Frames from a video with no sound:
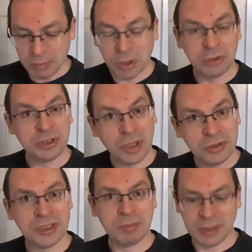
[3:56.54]
most
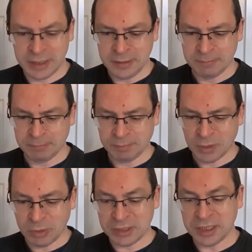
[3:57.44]
notably
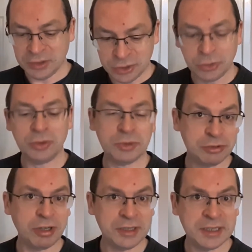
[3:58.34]
when King Saul
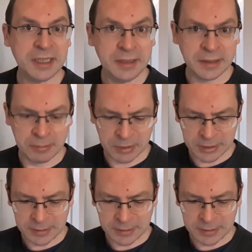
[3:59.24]
was trying to kill him.